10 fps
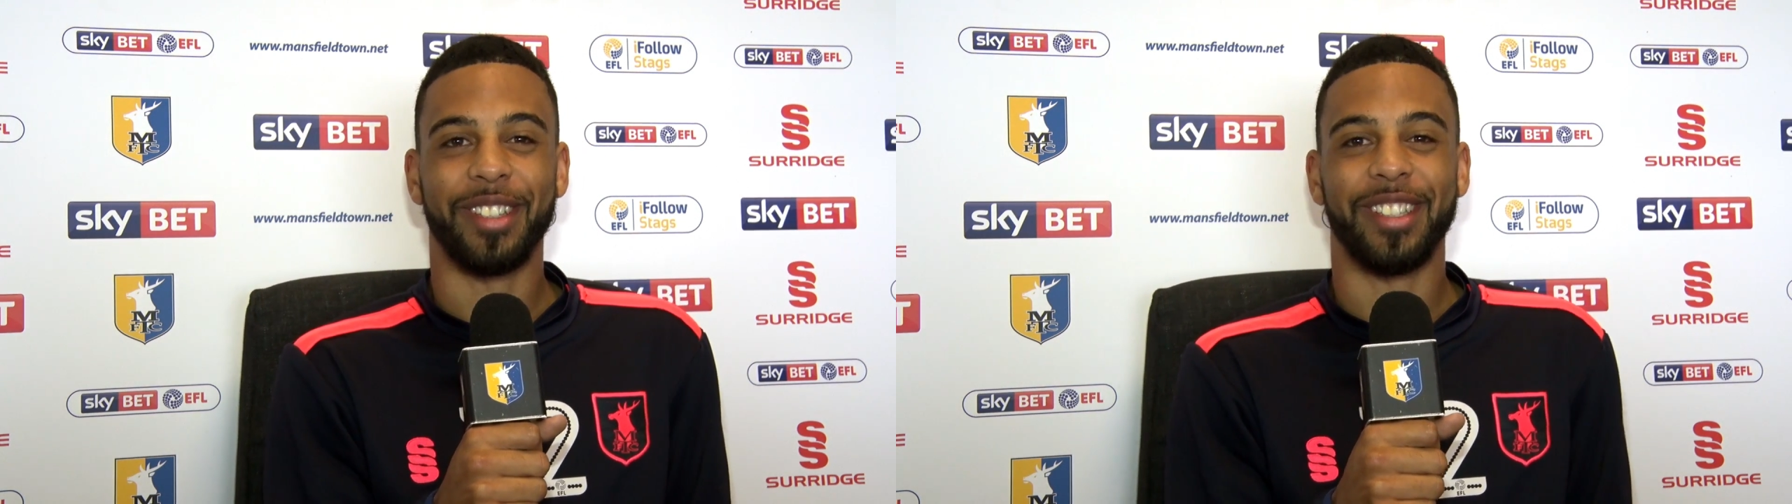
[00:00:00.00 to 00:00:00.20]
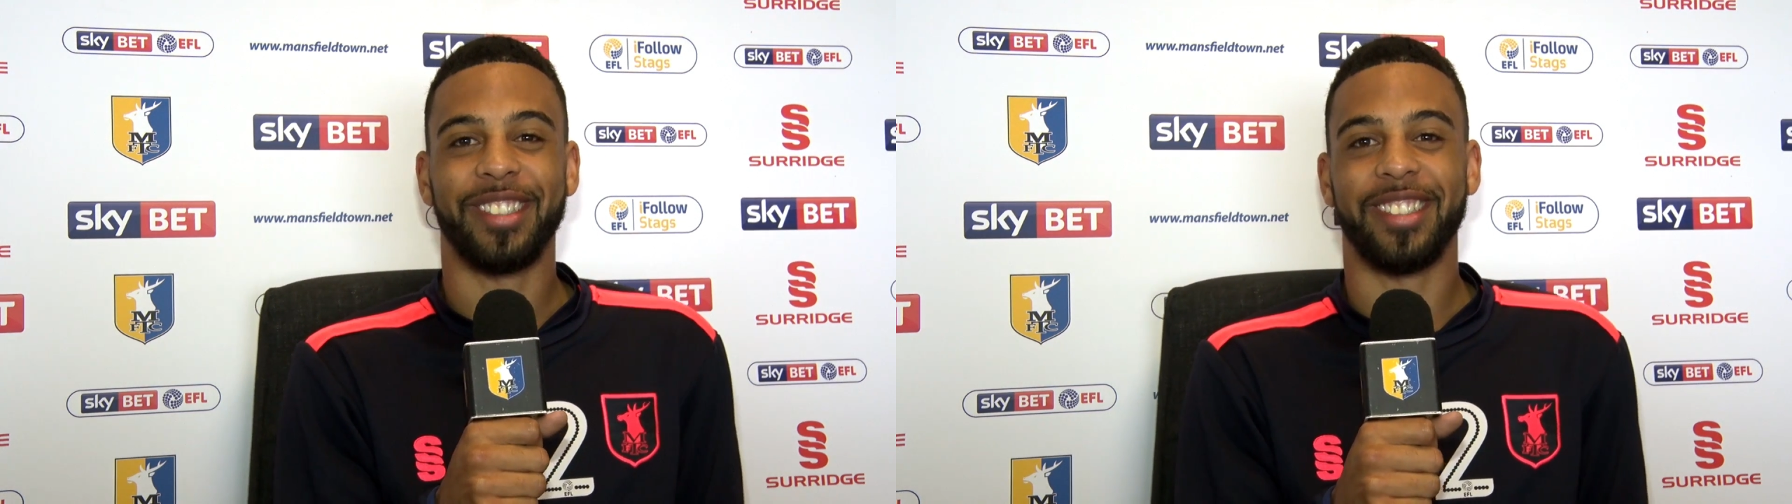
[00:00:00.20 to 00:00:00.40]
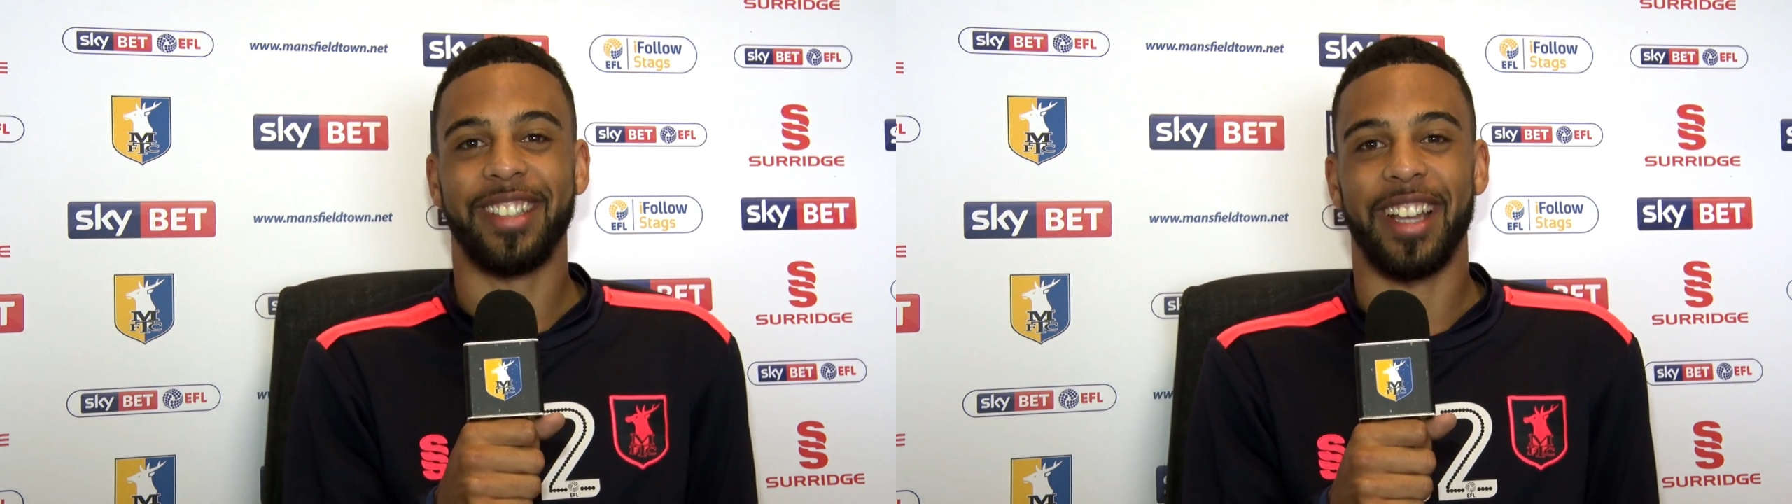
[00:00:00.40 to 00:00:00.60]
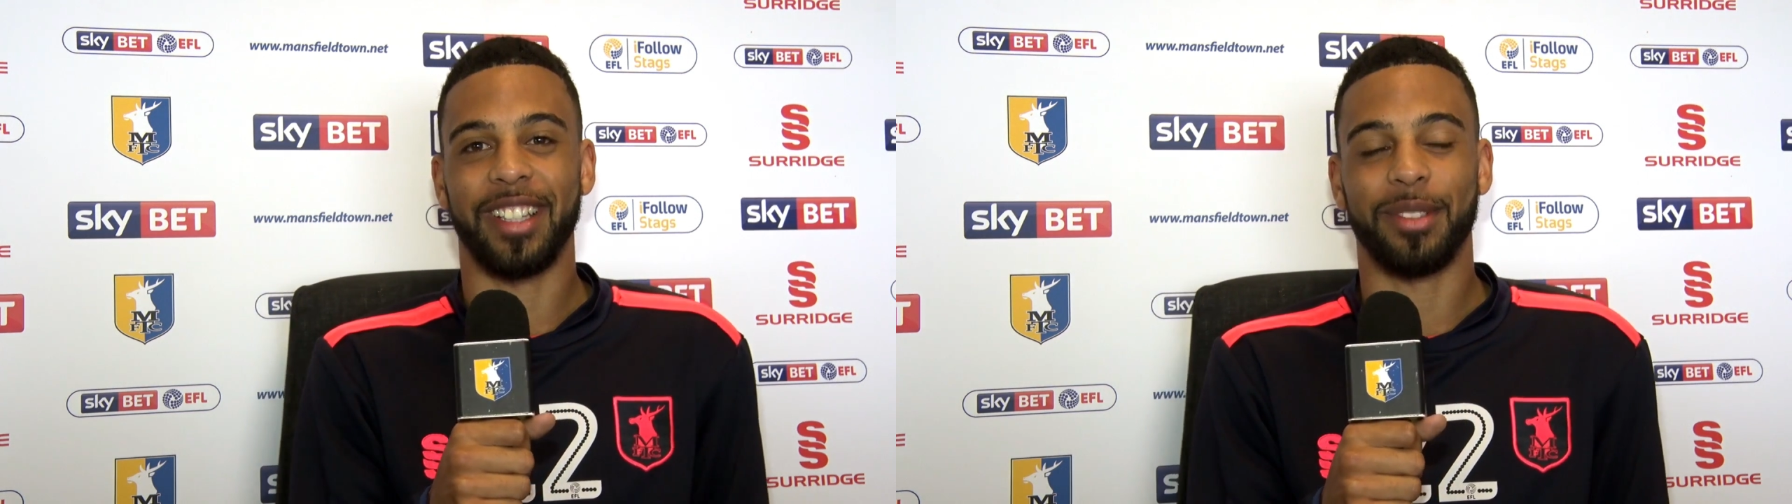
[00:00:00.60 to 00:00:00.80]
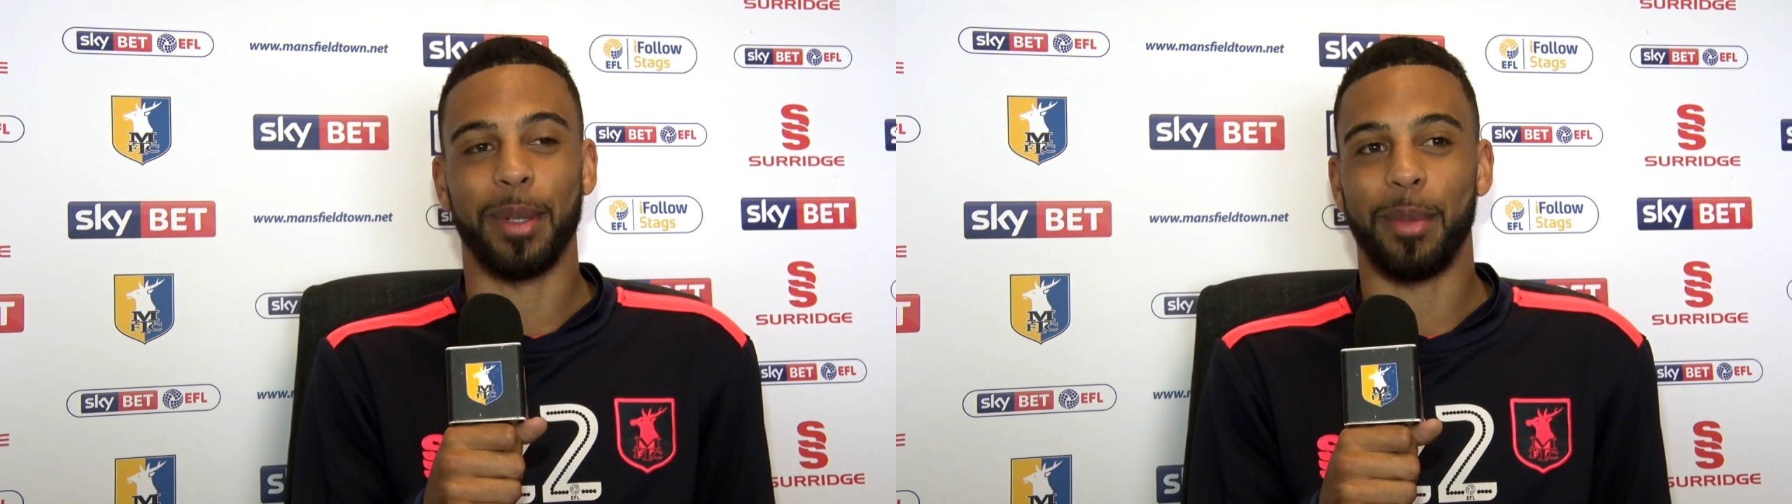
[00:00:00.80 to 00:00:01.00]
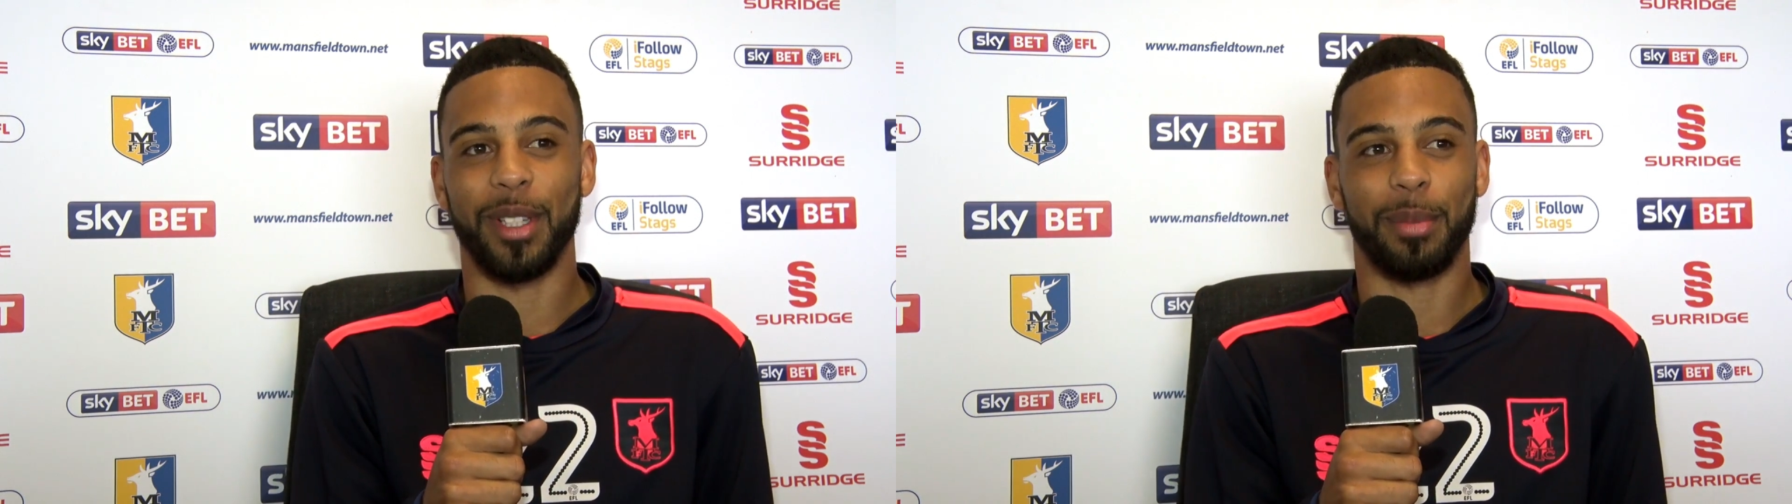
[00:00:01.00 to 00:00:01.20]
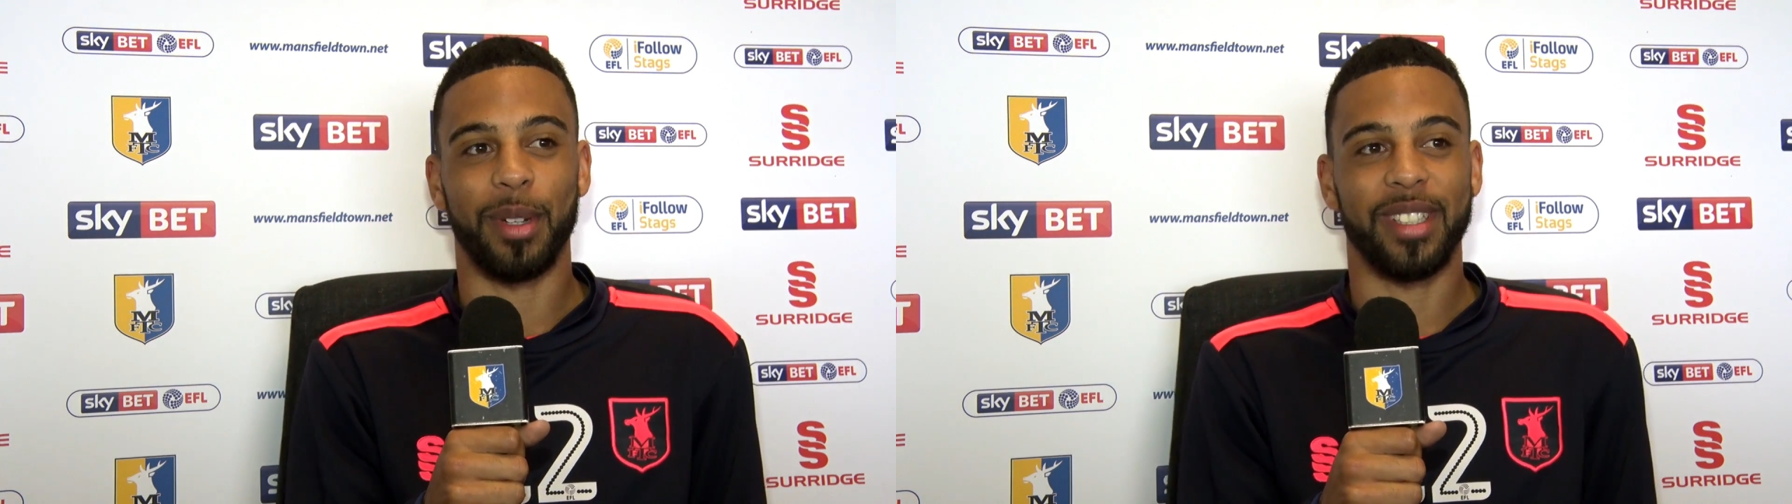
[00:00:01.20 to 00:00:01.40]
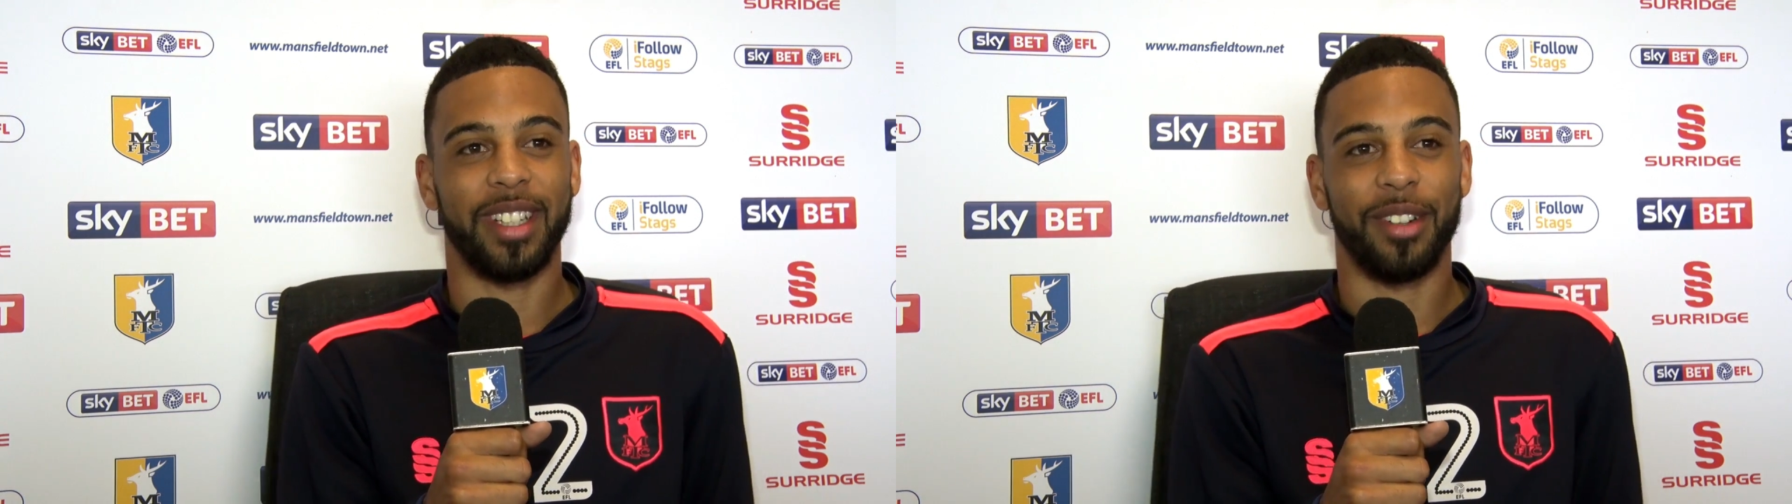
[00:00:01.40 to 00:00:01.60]
That's, like some of the boys have
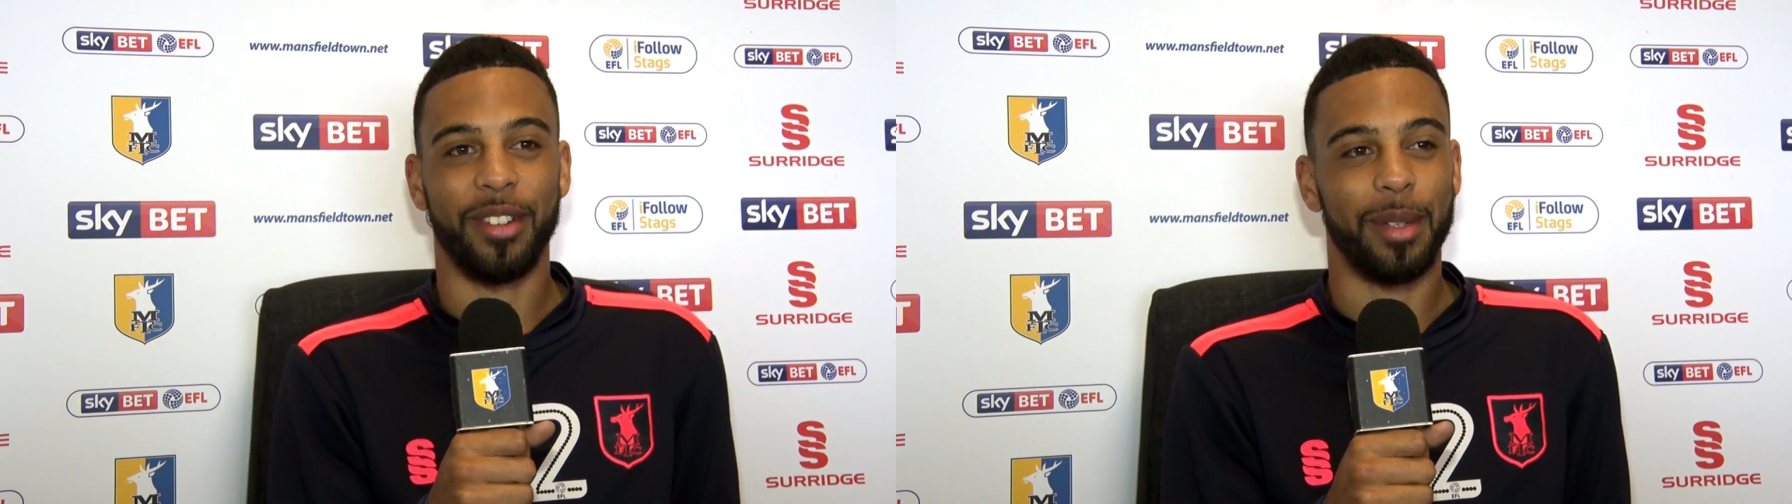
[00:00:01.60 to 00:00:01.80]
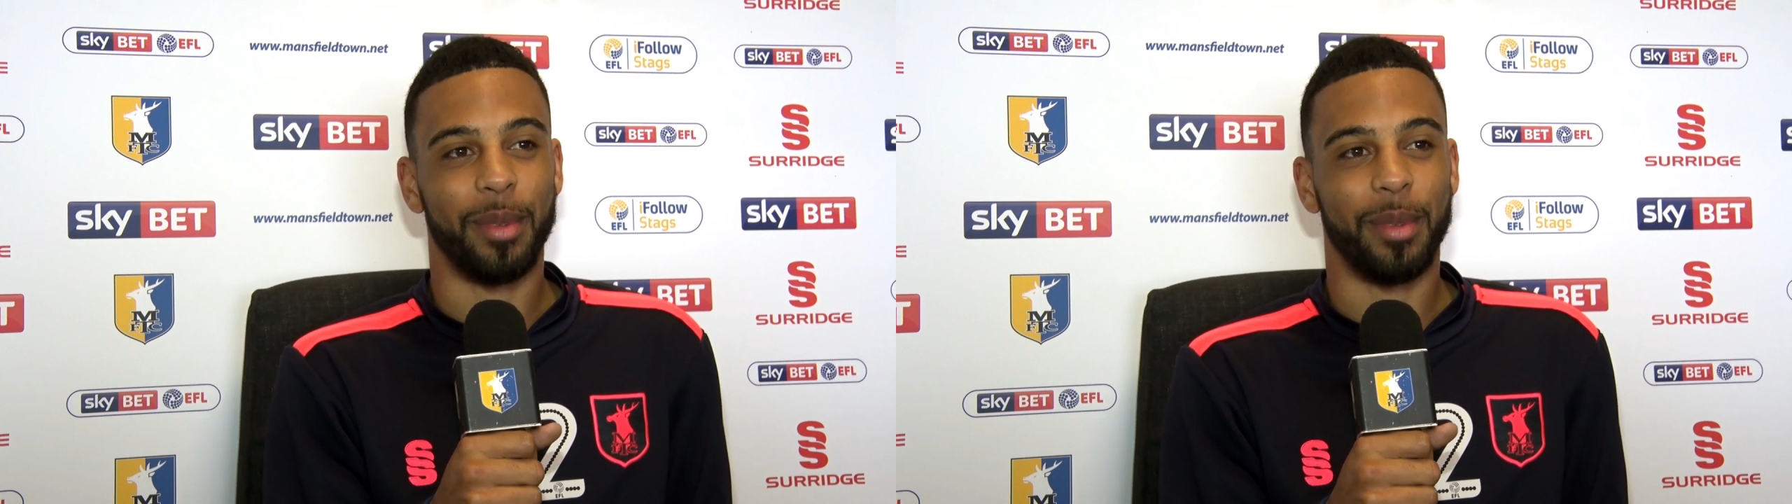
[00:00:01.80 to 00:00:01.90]
probably said already,